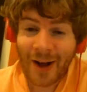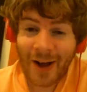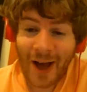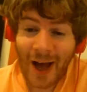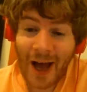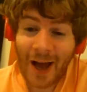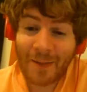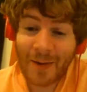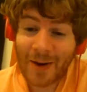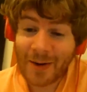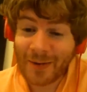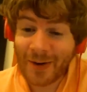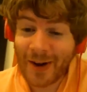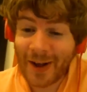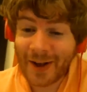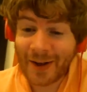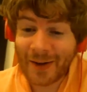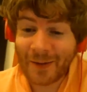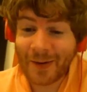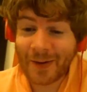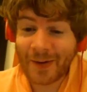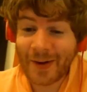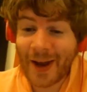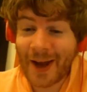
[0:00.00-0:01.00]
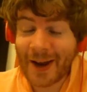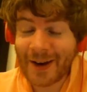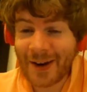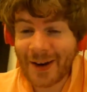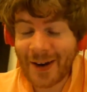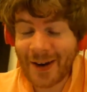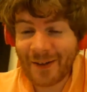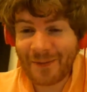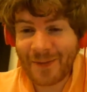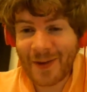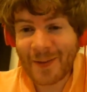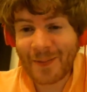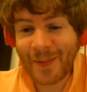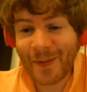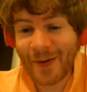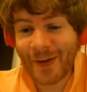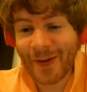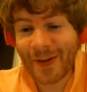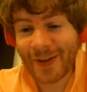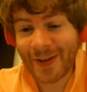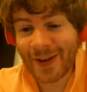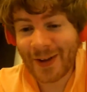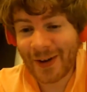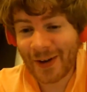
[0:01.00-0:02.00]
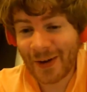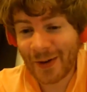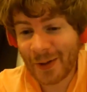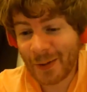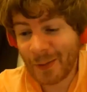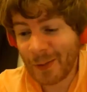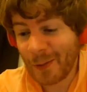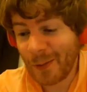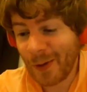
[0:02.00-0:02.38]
I don't know. I mean, like, we had enough people,